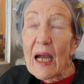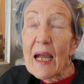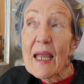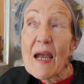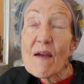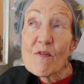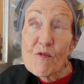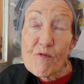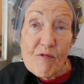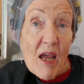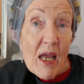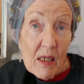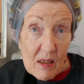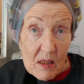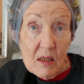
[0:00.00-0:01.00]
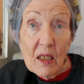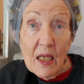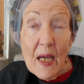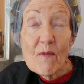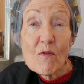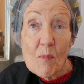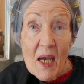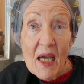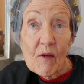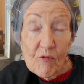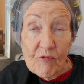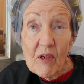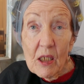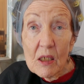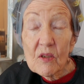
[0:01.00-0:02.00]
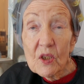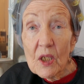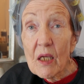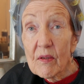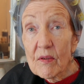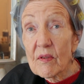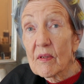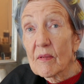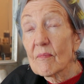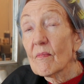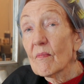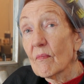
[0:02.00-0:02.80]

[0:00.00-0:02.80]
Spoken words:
I have a friend, I have a man friend, yes.